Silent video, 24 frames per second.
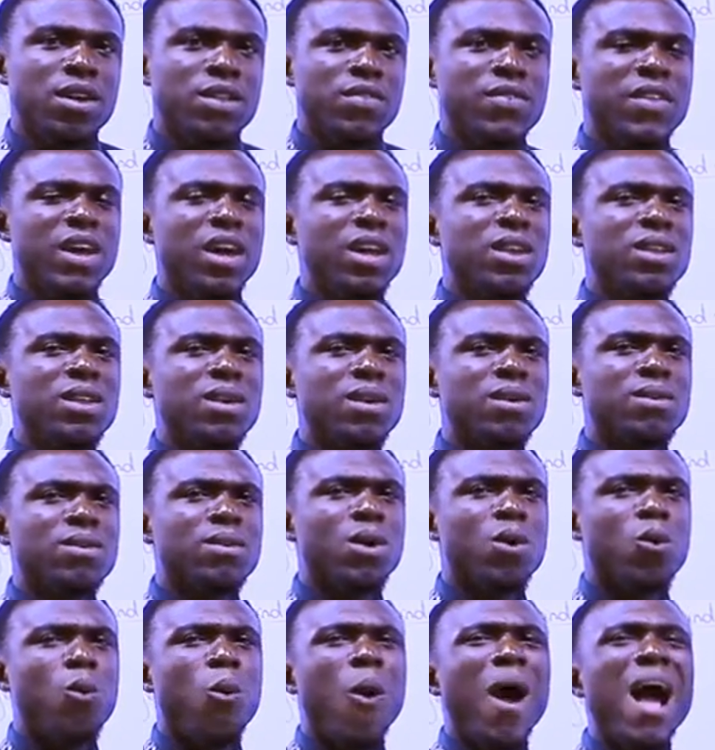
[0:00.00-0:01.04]
They
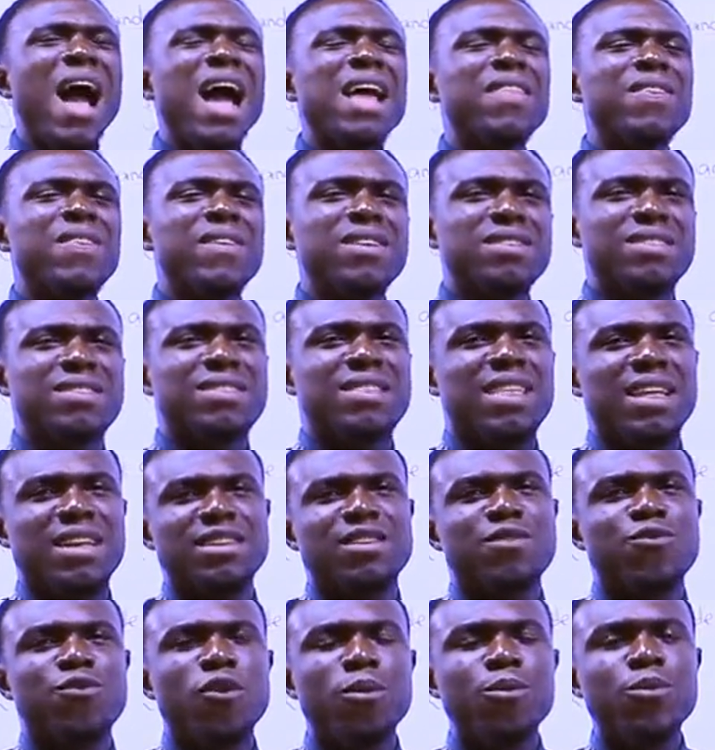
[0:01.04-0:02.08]
require these
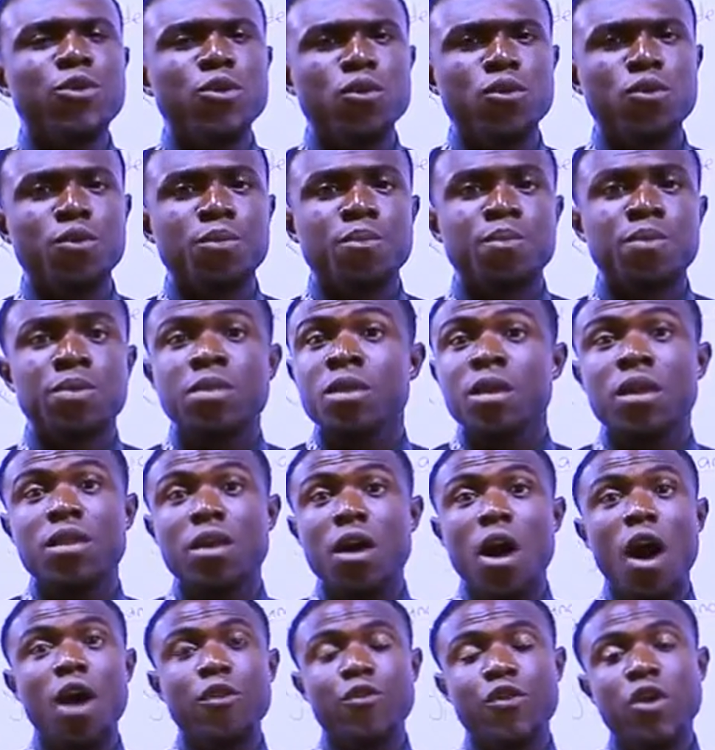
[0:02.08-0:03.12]
things from you.
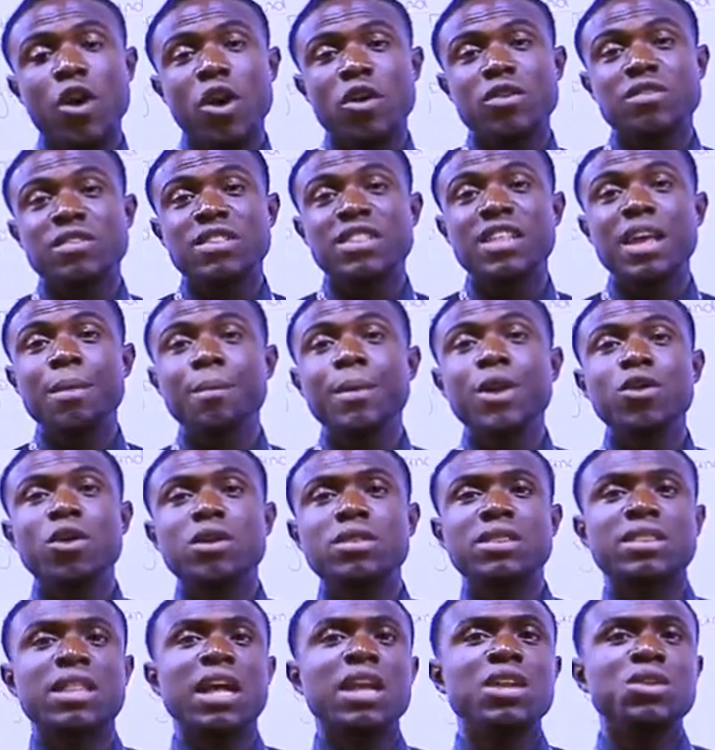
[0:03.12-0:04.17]
Of course, they may
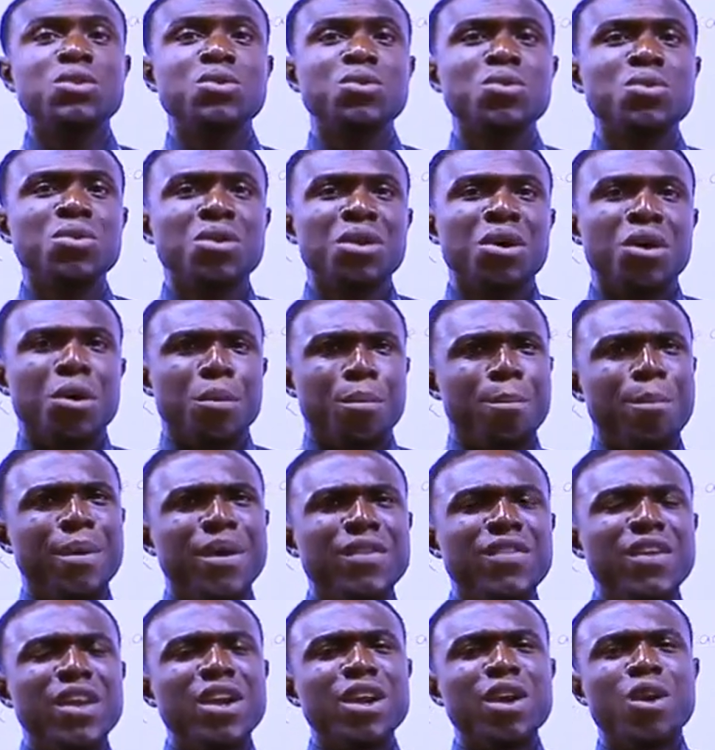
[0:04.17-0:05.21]
not tell you, but
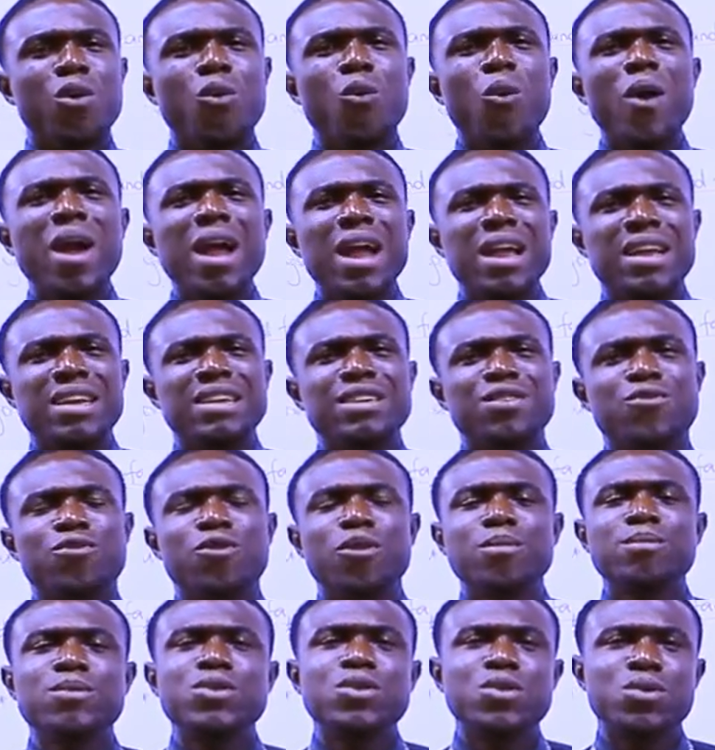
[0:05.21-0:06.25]
they require it
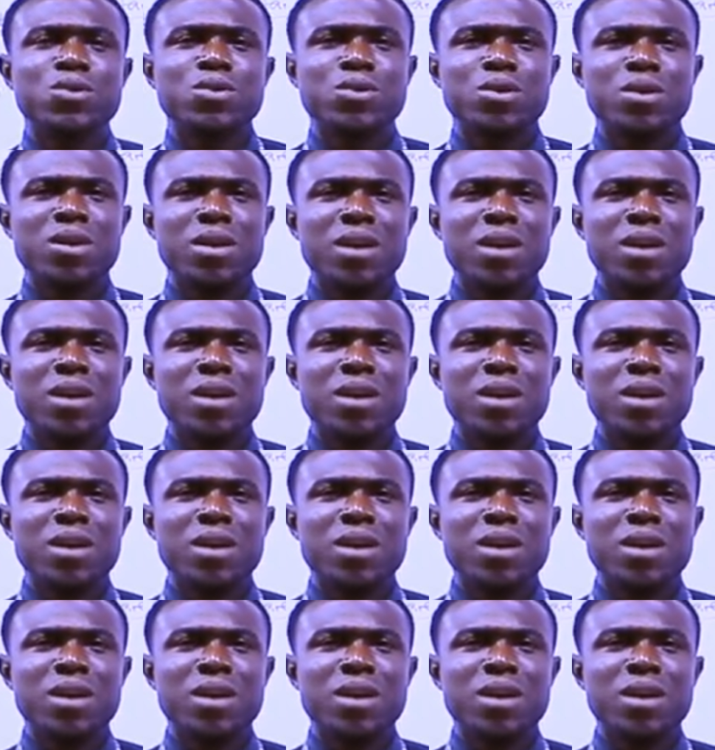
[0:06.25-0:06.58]
from you.